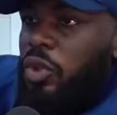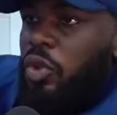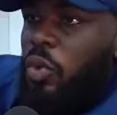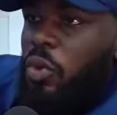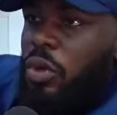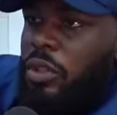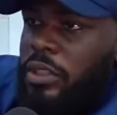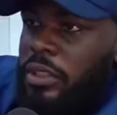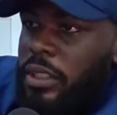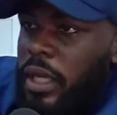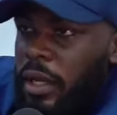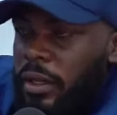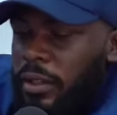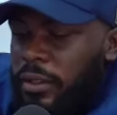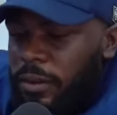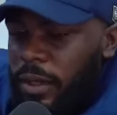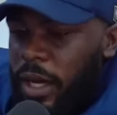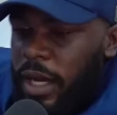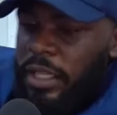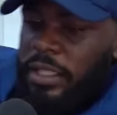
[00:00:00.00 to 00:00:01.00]
one side
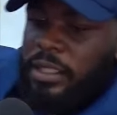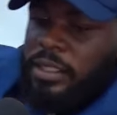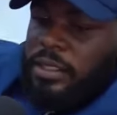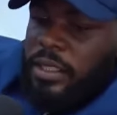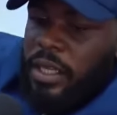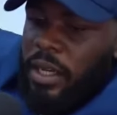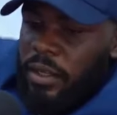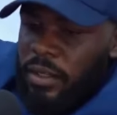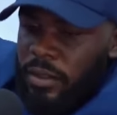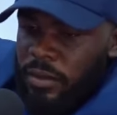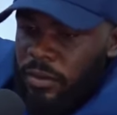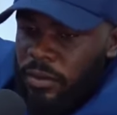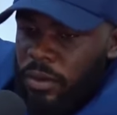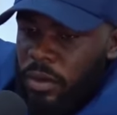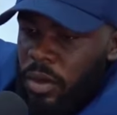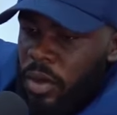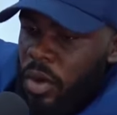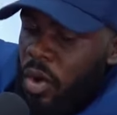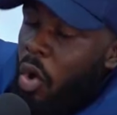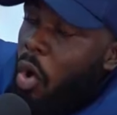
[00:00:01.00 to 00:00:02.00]
and he said,
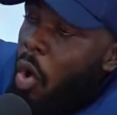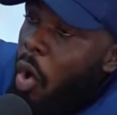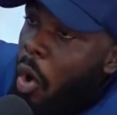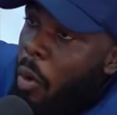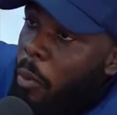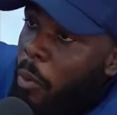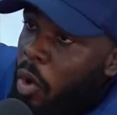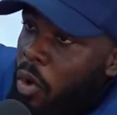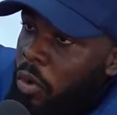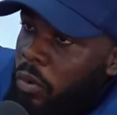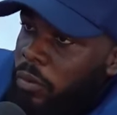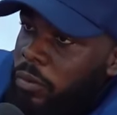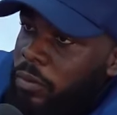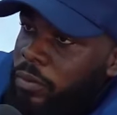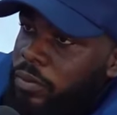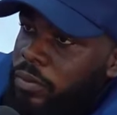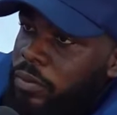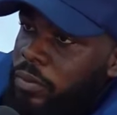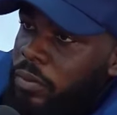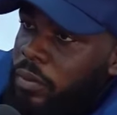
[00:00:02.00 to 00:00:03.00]
Omo,
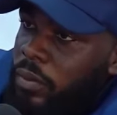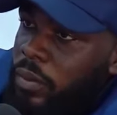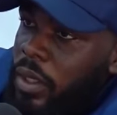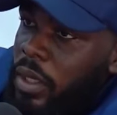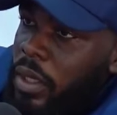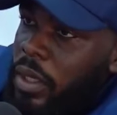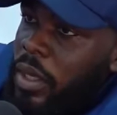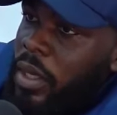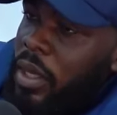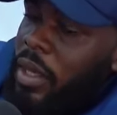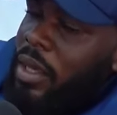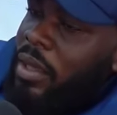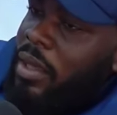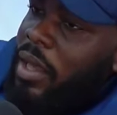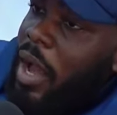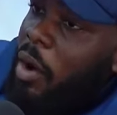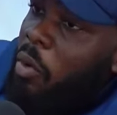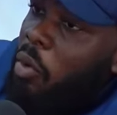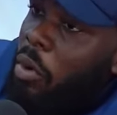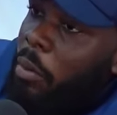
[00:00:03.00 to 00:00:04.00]

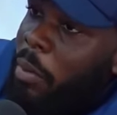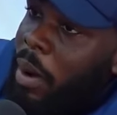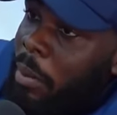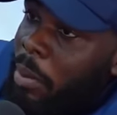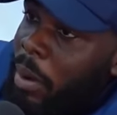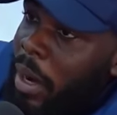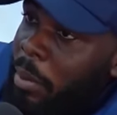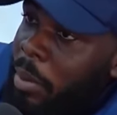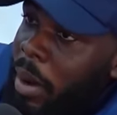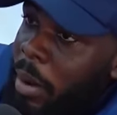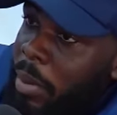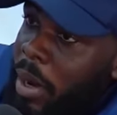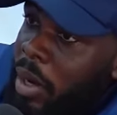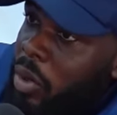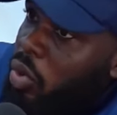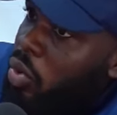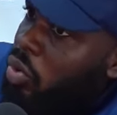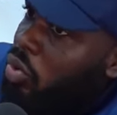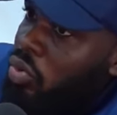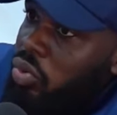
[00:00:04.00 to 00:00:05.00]
I want Baba, Baba,
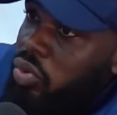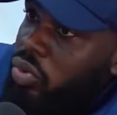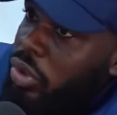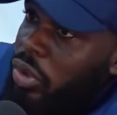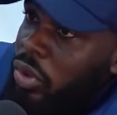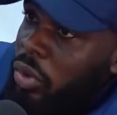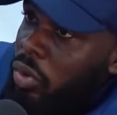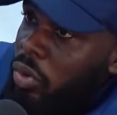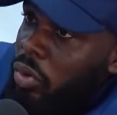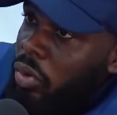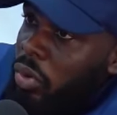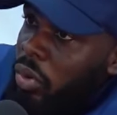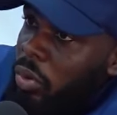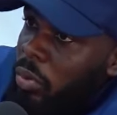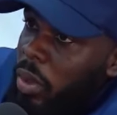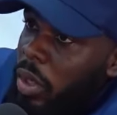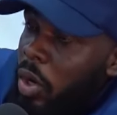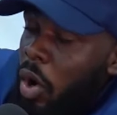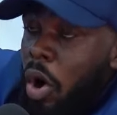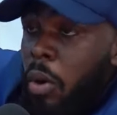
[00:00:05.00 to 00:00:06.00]
long ku yo.
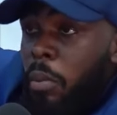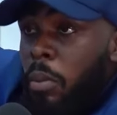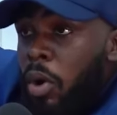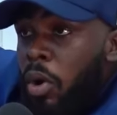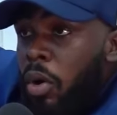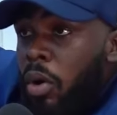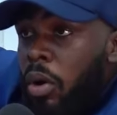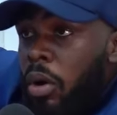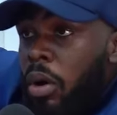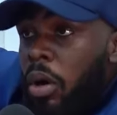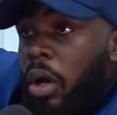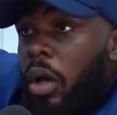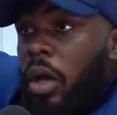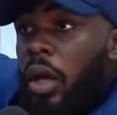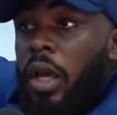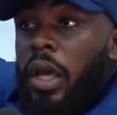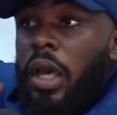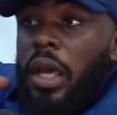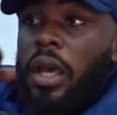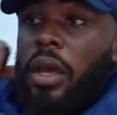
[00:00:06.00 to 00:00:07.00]
Wait, Omo,
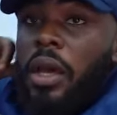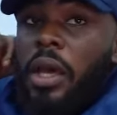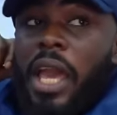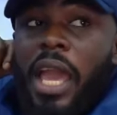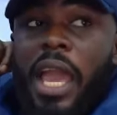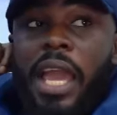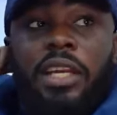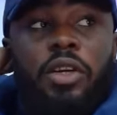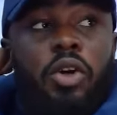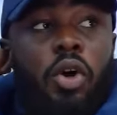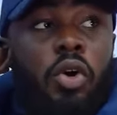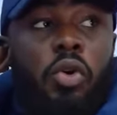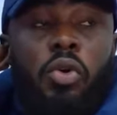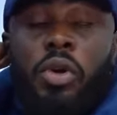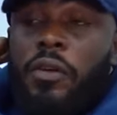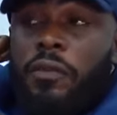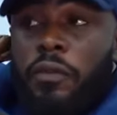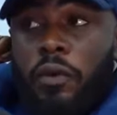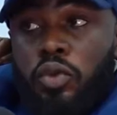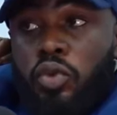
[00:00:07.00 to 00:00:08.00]
anyone gonna
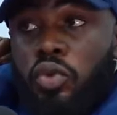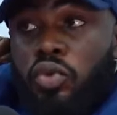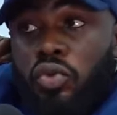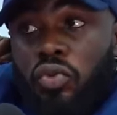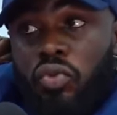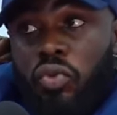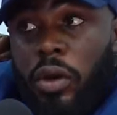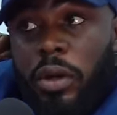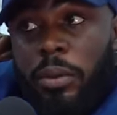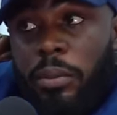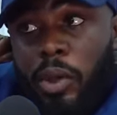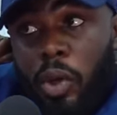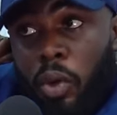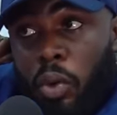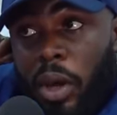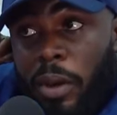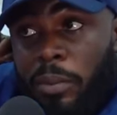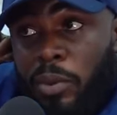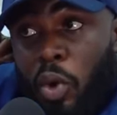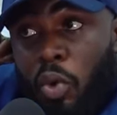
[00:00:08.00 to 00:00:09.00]
le foju sukun emi o,
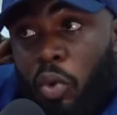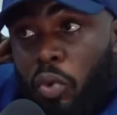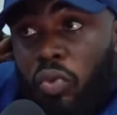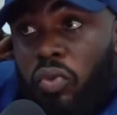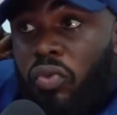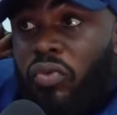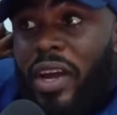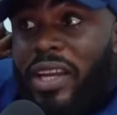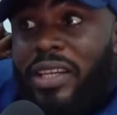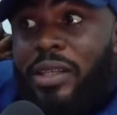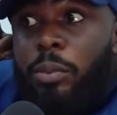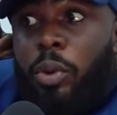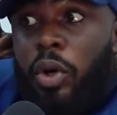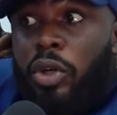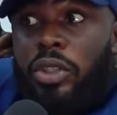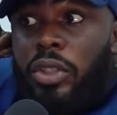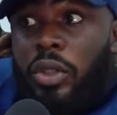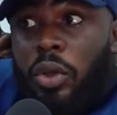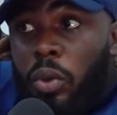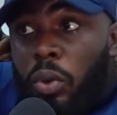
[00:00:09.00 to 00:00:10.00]
emi o kuf
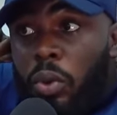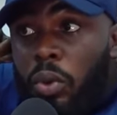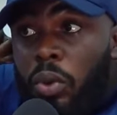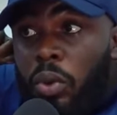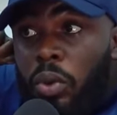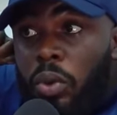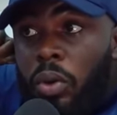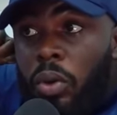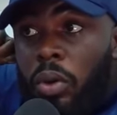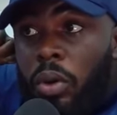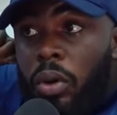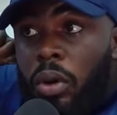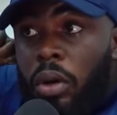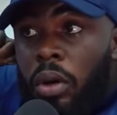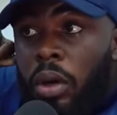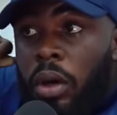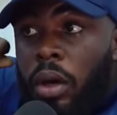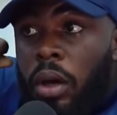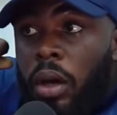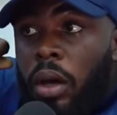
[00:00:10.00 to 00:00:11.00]
anybody o.
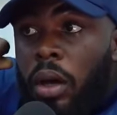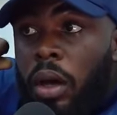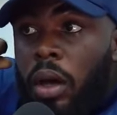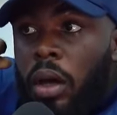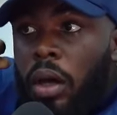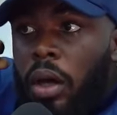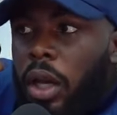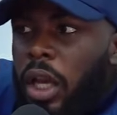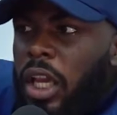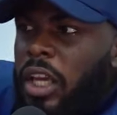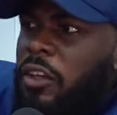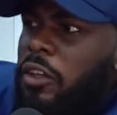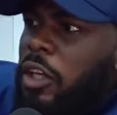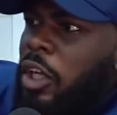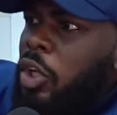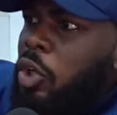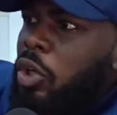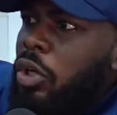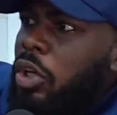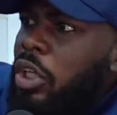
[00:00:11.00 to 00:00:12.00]
It,
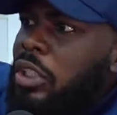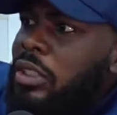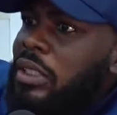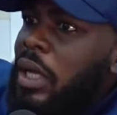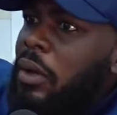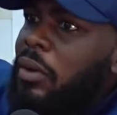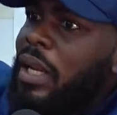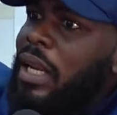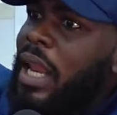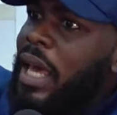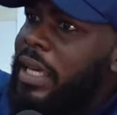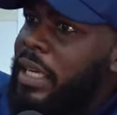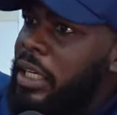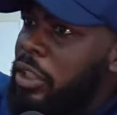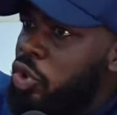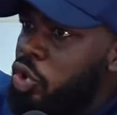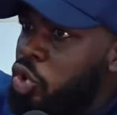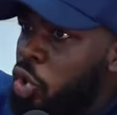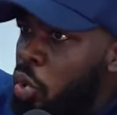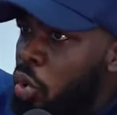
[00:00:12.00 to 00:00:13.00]
it, it sounded like a
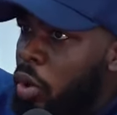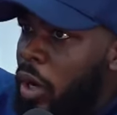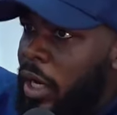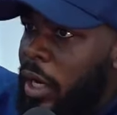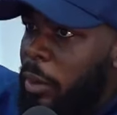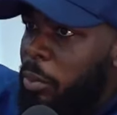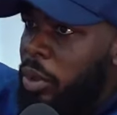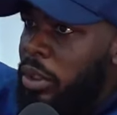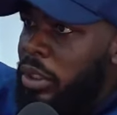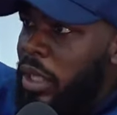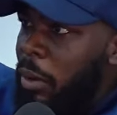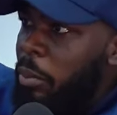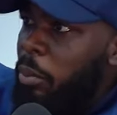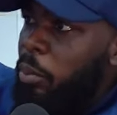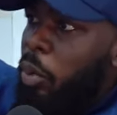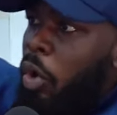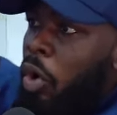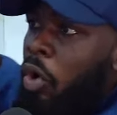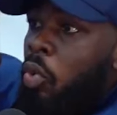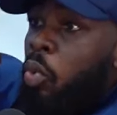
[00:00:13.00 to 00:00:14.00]
joke at that point in time,
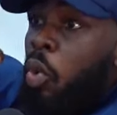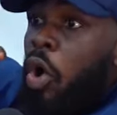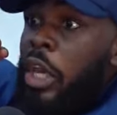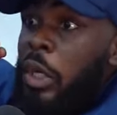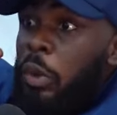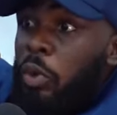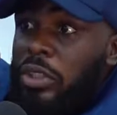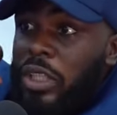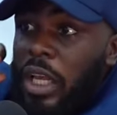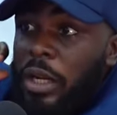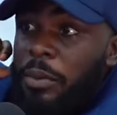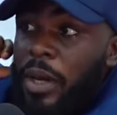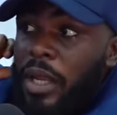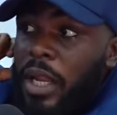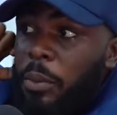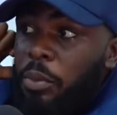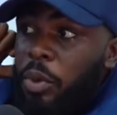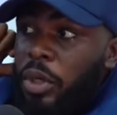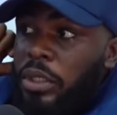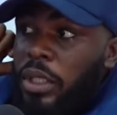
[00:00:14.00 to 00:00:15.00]
but what he was telling me at
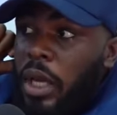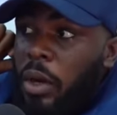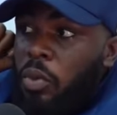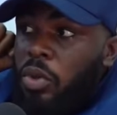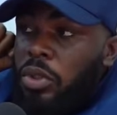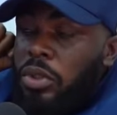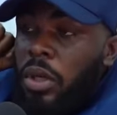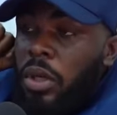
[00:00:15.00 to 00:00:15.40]
that point in time was